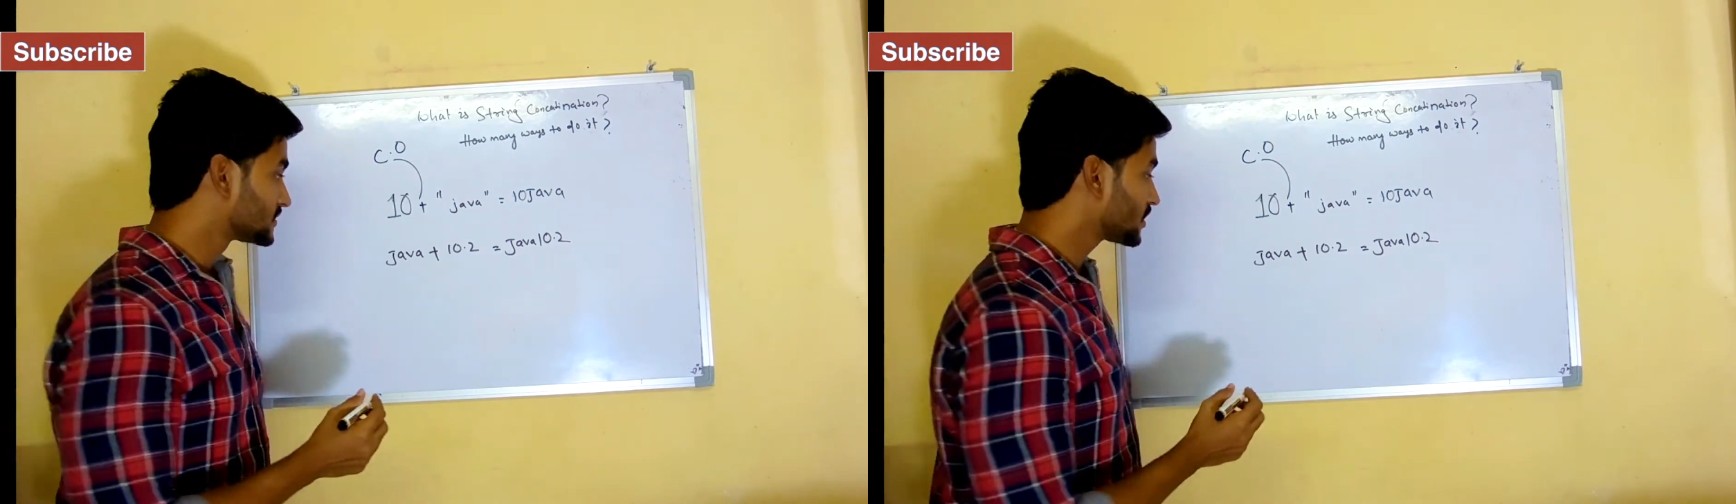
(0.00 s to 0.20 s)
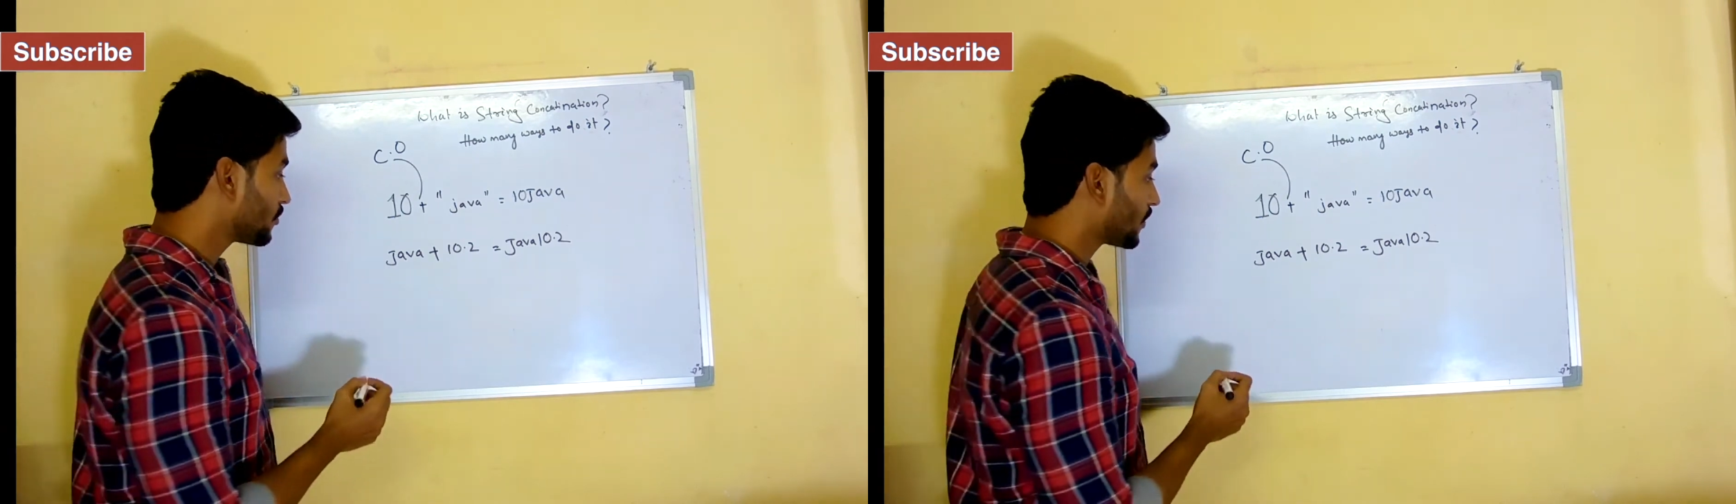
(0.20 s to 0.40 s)

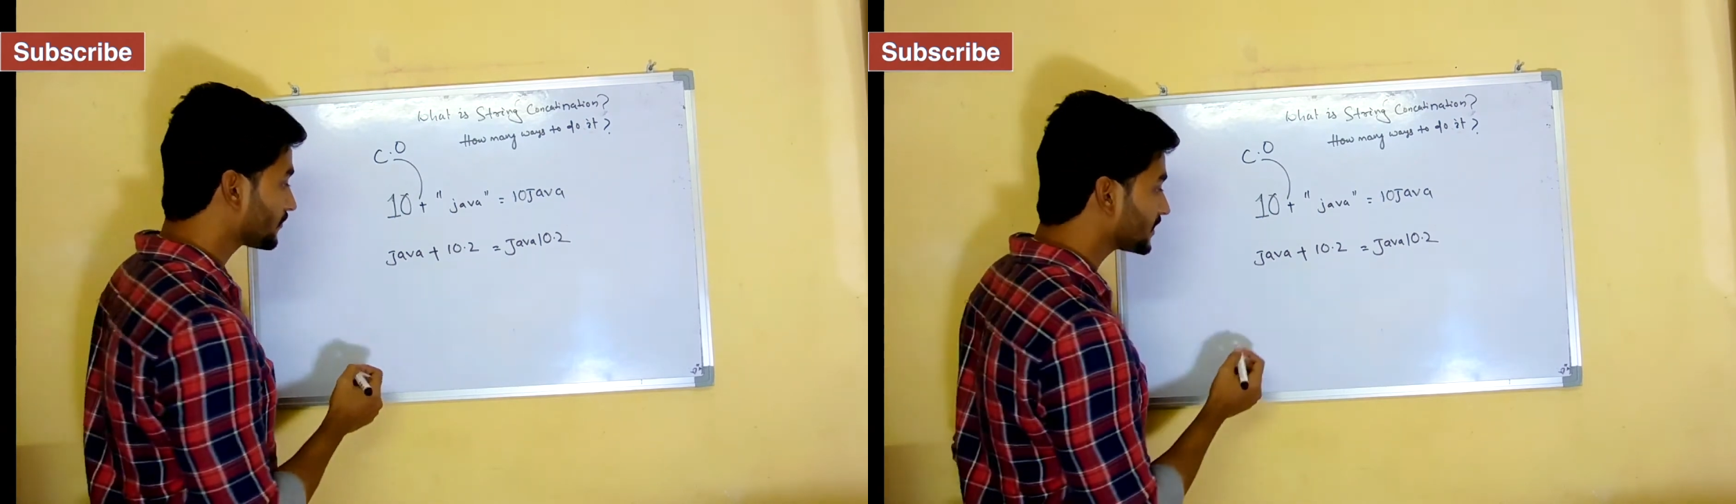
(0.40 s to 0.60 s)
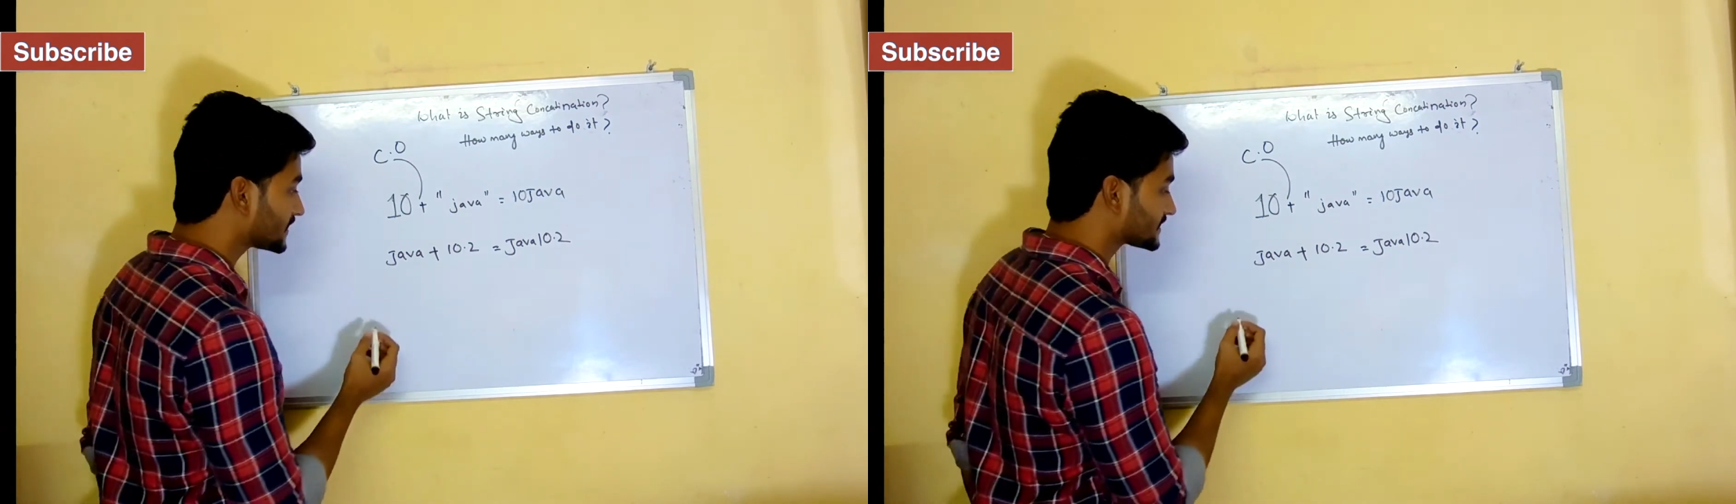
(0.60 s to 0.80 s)
So
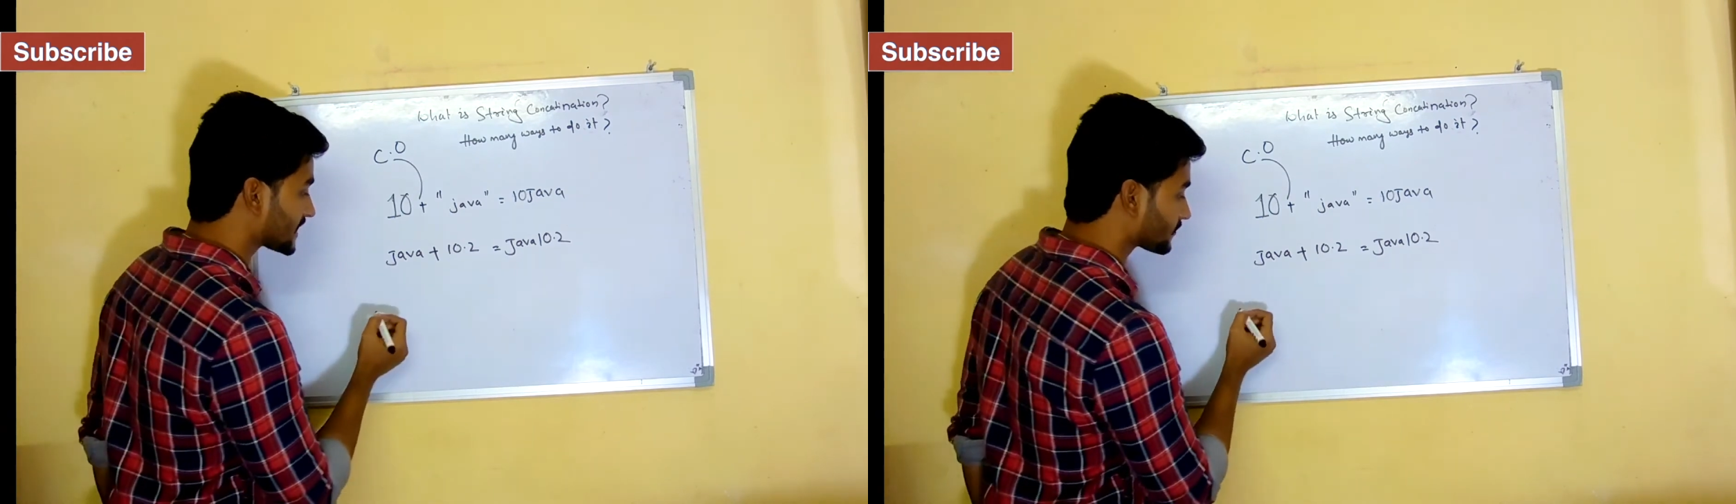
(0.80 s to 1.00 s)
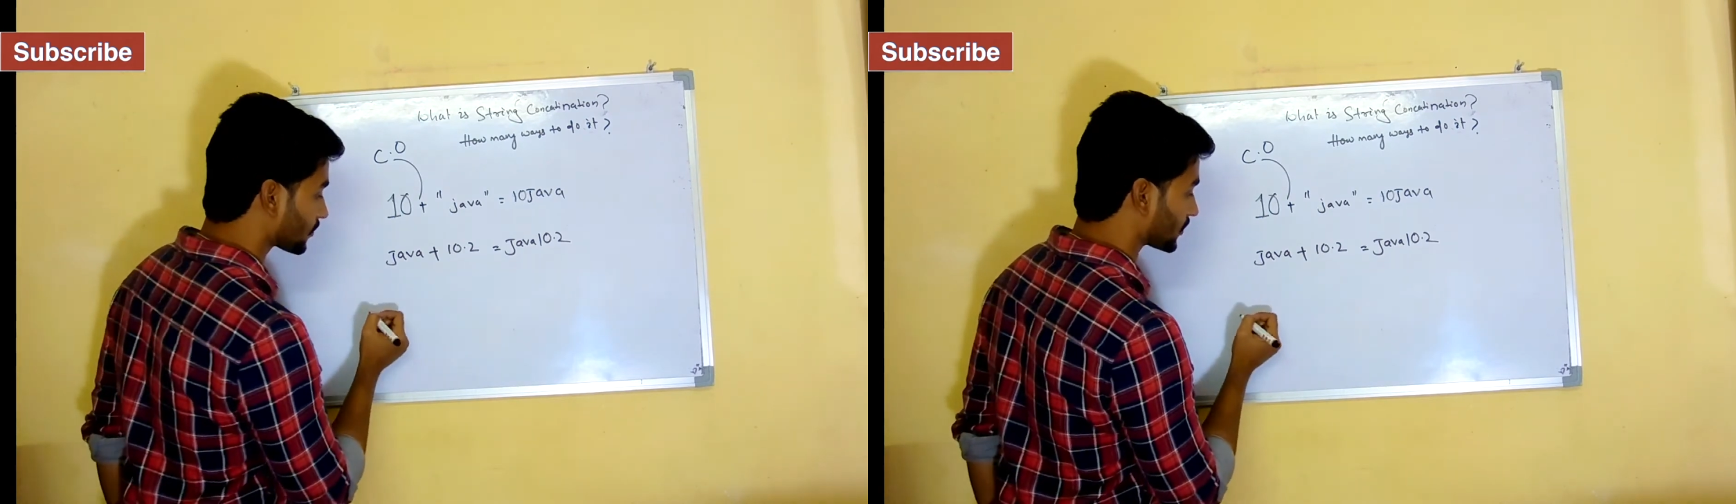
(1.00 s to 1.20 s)
what we
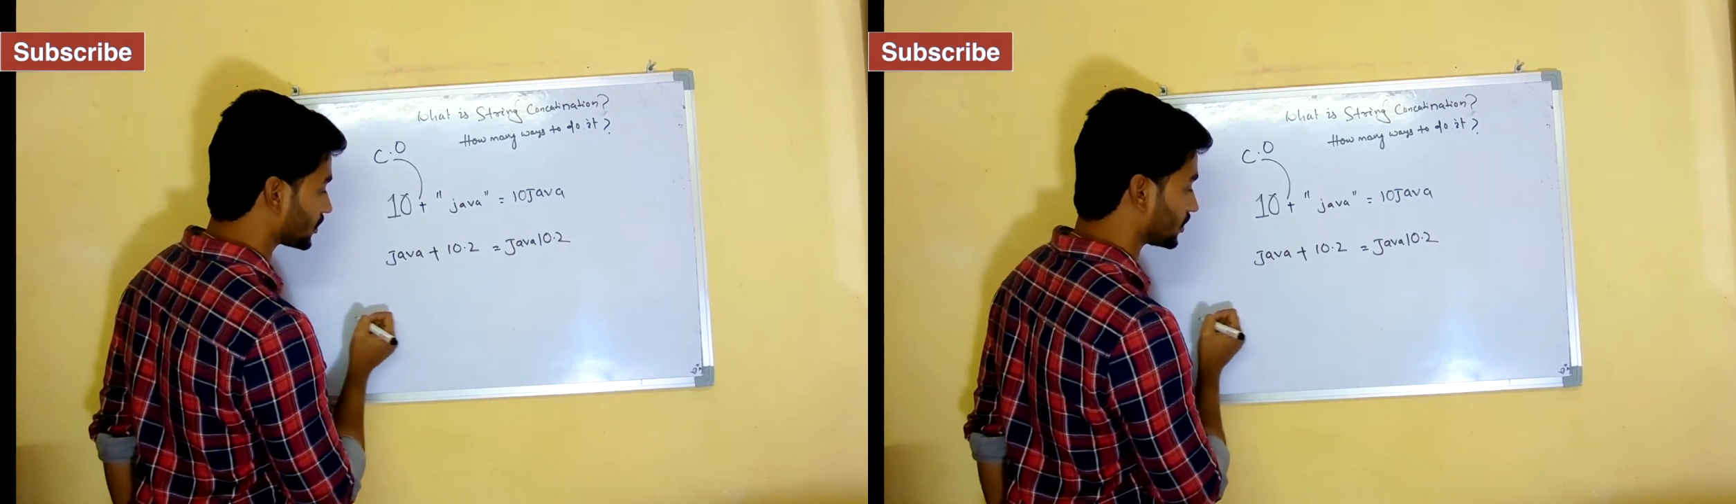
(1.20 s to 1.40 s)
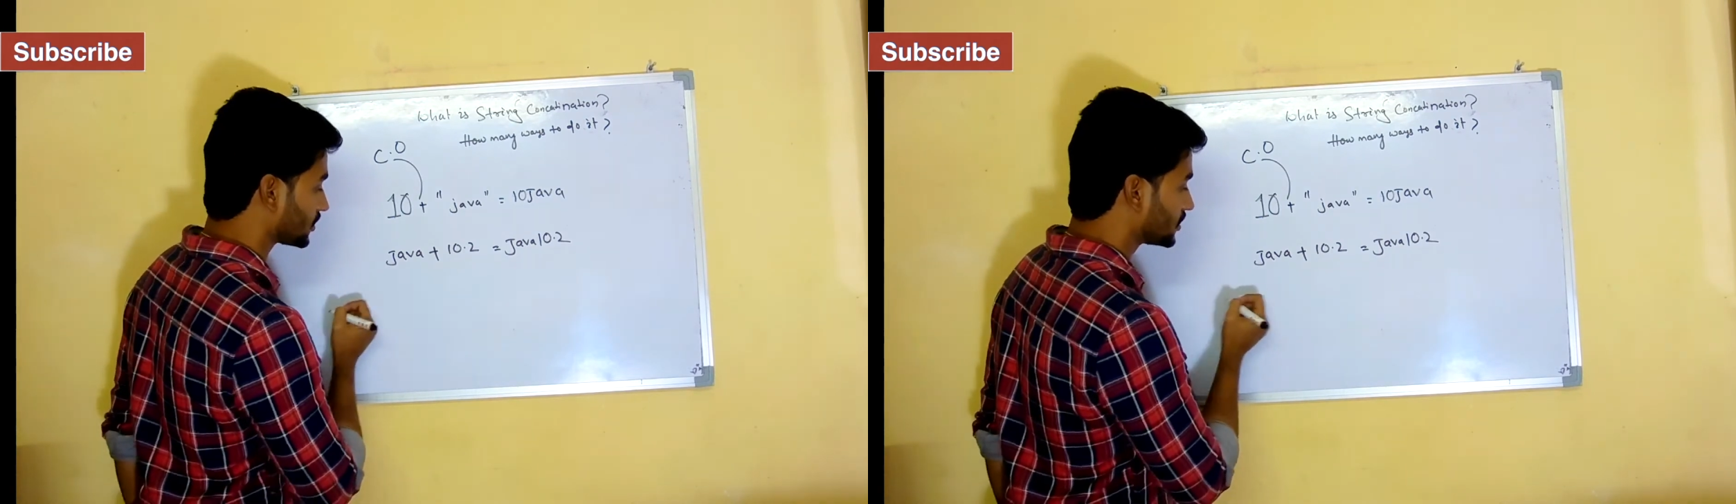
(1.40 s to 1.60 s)
understand from
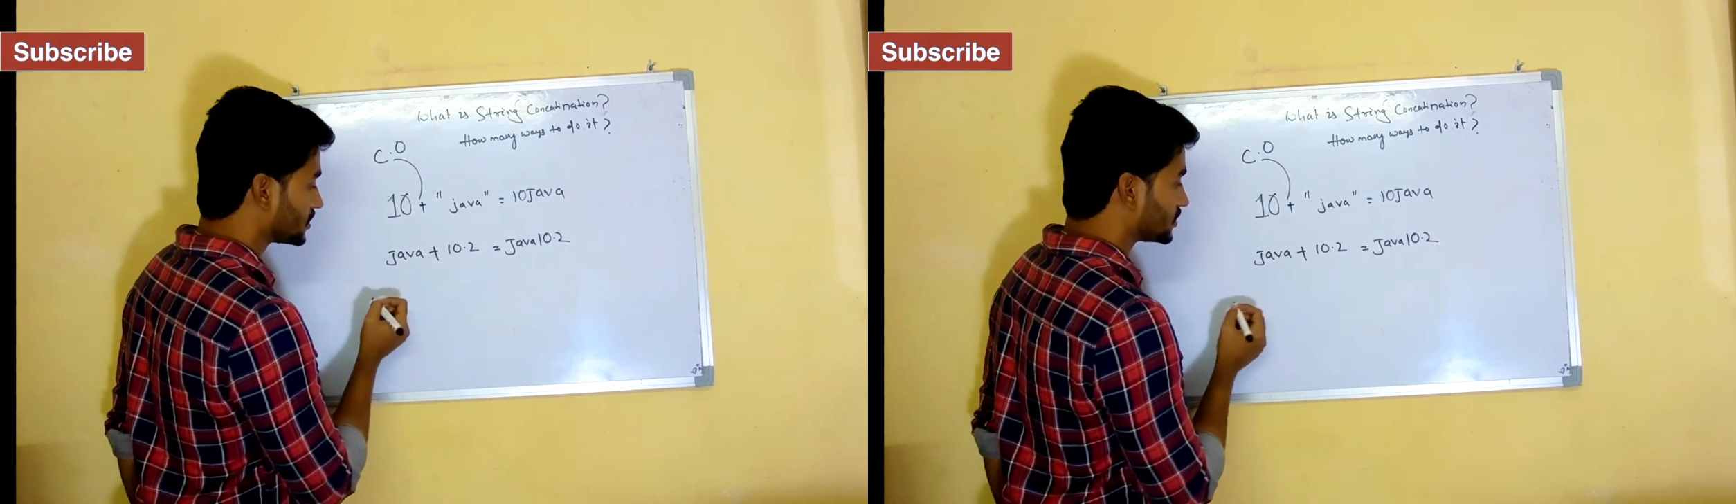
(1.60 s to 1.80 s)
here,